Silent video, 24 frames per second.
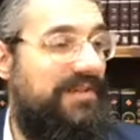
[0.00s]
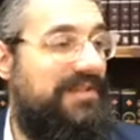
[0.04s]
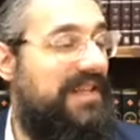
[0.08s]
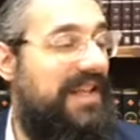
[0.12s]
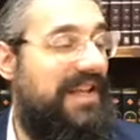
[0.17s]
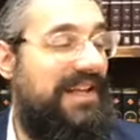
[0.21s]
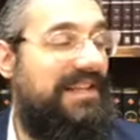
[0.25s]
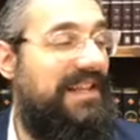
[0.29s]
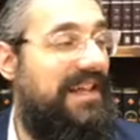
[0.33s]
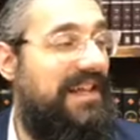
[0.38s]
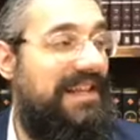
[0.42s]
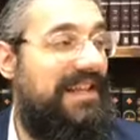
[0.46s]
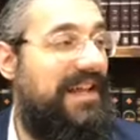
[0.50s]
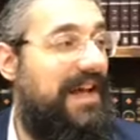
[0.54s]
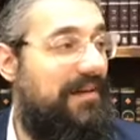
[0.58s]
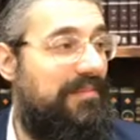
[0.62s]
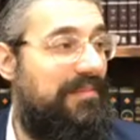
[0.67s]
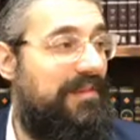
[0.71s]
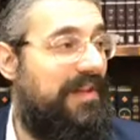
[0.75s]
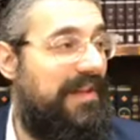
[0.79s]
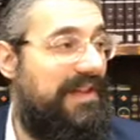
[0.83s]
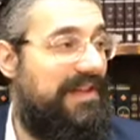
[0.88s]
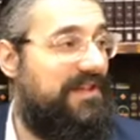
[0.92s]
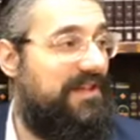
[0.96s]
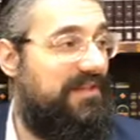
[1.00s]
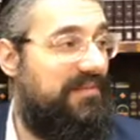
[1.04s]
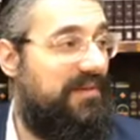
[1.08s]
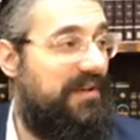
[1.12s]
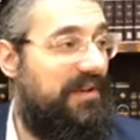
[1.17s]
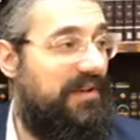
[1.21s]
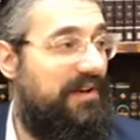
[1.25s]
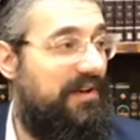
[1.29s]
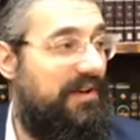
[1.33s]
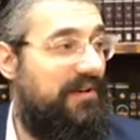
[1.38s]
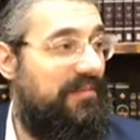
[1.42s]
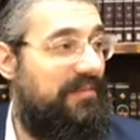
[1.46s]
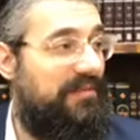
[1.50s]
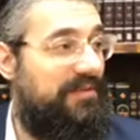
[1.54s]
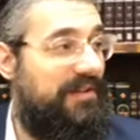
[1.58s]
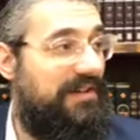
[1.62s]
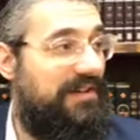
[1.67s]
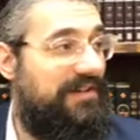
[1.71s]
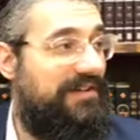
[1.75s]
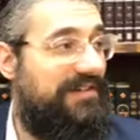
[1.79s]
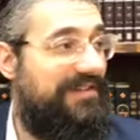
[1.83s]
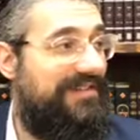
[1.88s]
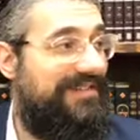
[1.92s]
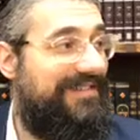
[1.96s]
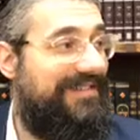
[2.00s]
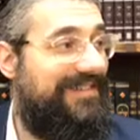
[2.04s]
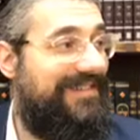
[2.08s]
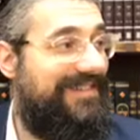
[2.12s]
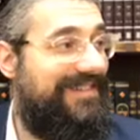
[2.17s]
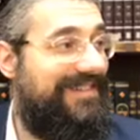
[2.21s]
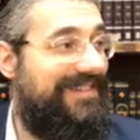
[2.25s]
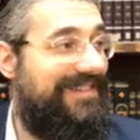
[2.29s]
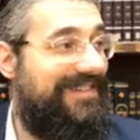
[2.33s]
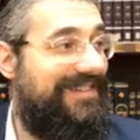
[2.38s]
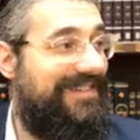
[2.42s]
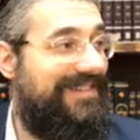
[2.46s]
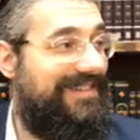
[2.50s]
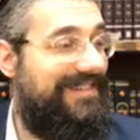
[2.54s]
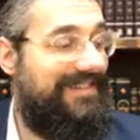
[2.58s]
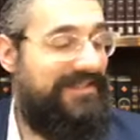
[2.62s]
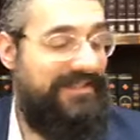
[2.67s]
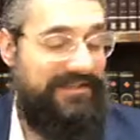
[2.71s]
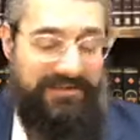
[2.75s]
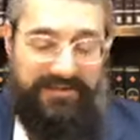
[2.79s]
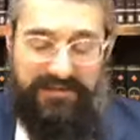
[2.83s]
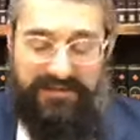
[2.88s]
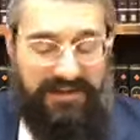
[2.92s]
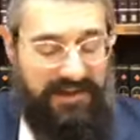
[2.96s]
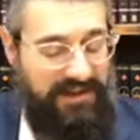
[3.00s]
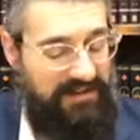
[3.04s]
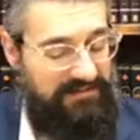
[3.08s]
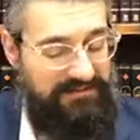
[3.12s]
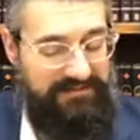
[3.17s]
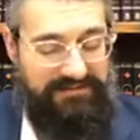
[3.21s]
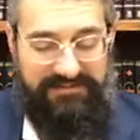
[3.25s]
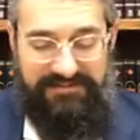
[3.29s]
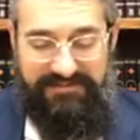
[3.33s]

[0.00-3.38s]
was not a daily obligation a korban toda. It wasn't a daily obligation. No,